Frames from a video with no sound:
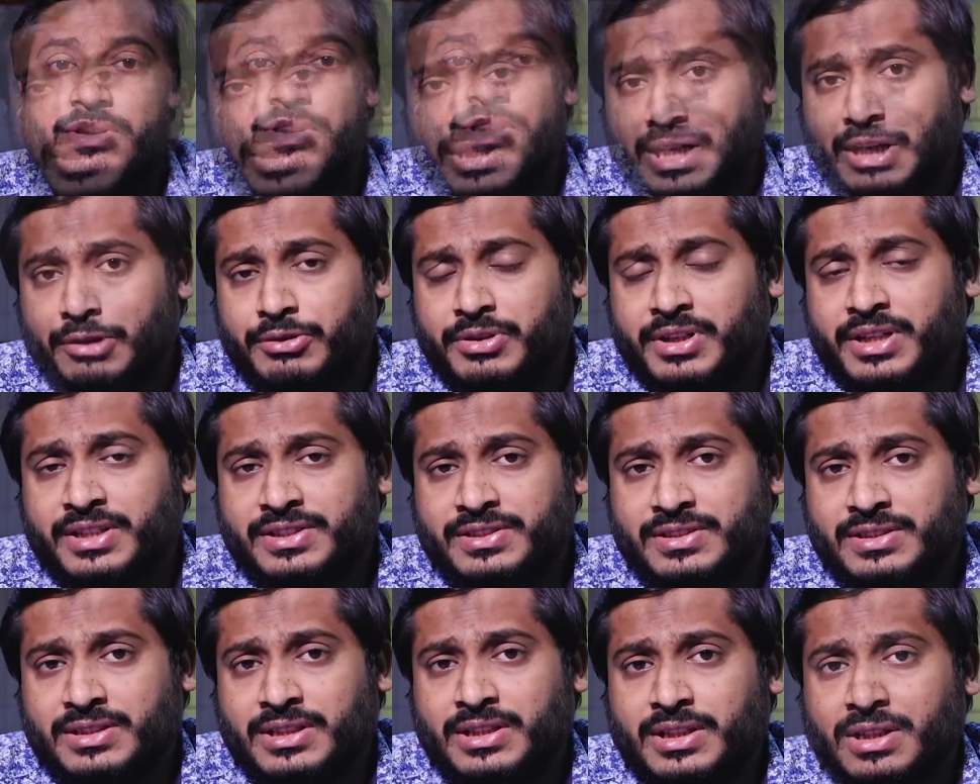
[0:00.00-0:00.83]

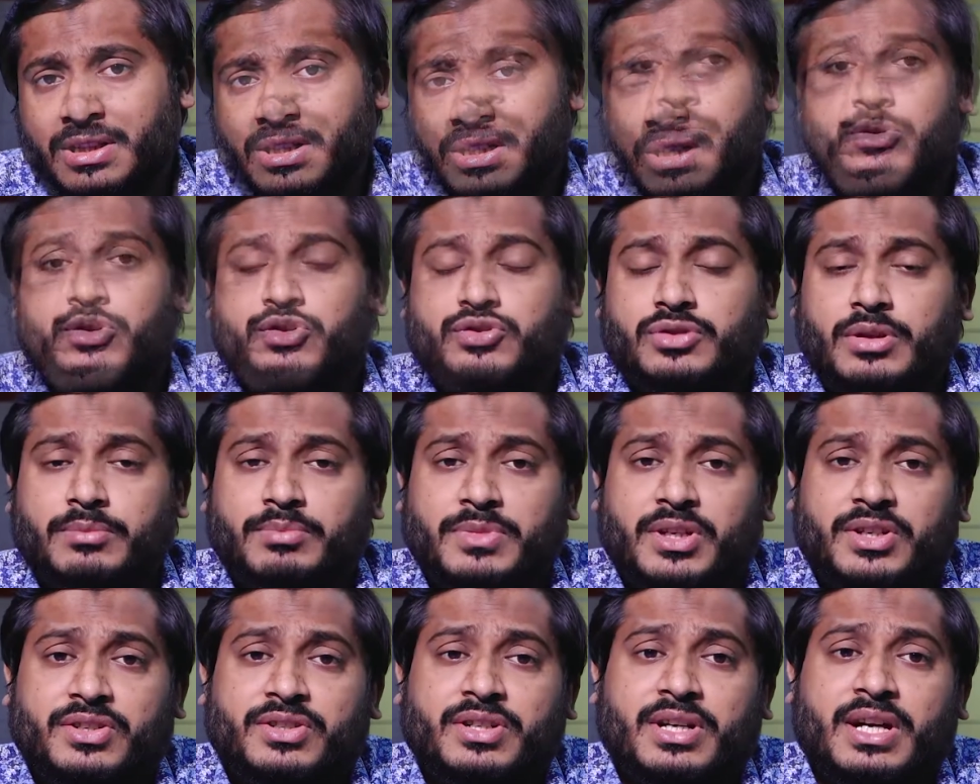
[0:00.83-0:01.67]
Nowadays most of
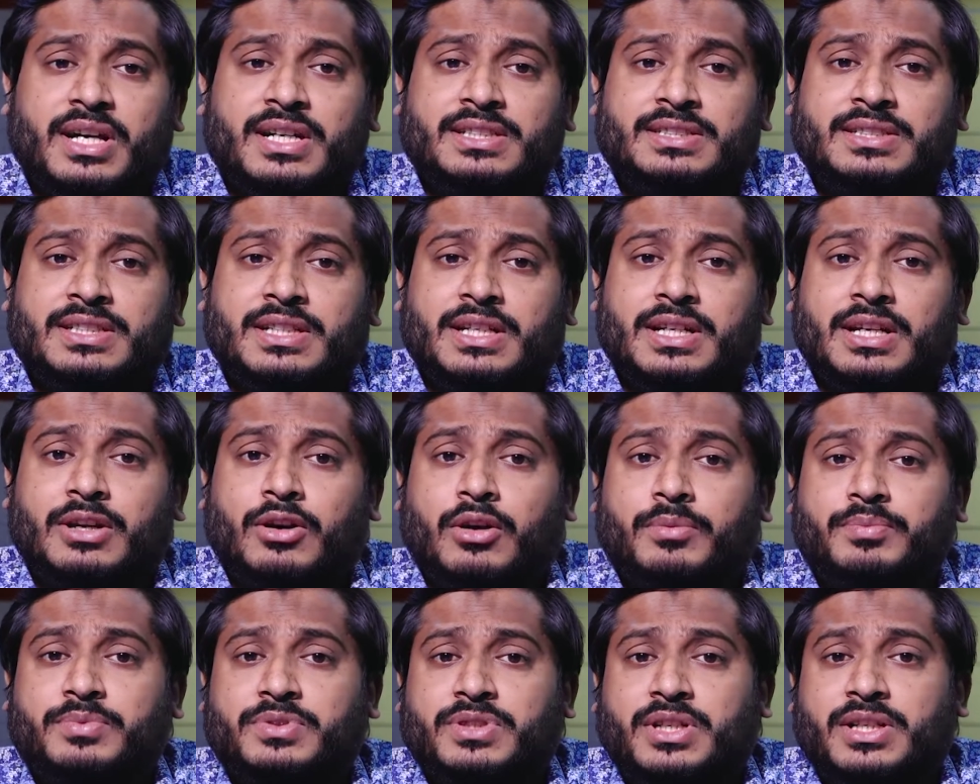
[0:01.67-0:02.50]
the drug is
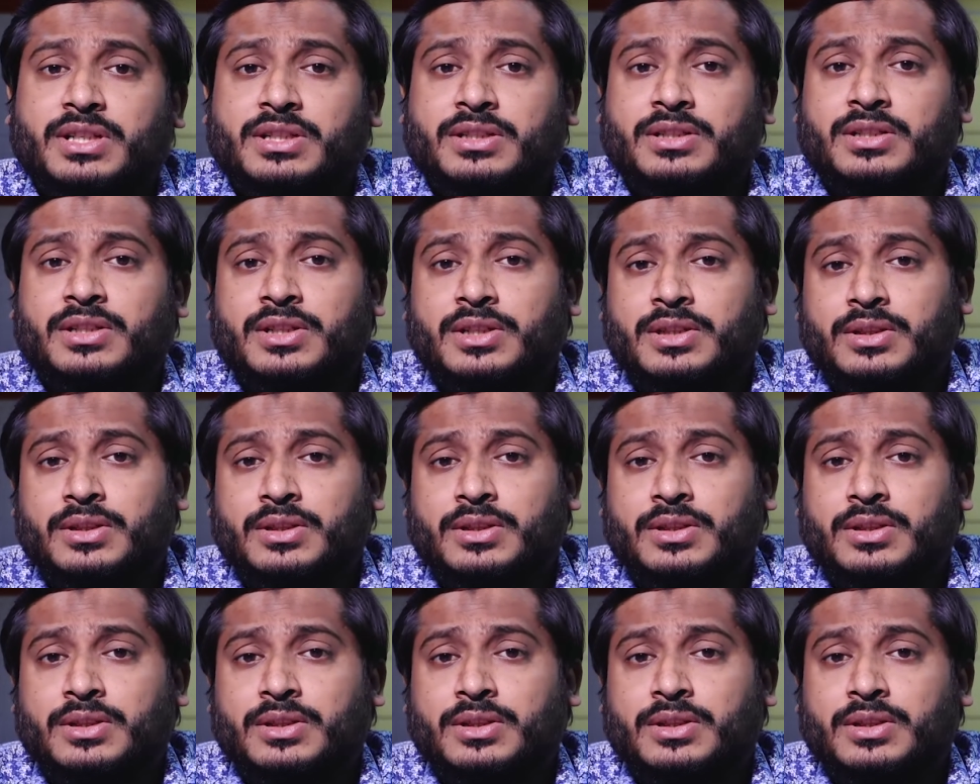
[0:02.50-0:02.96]
obtained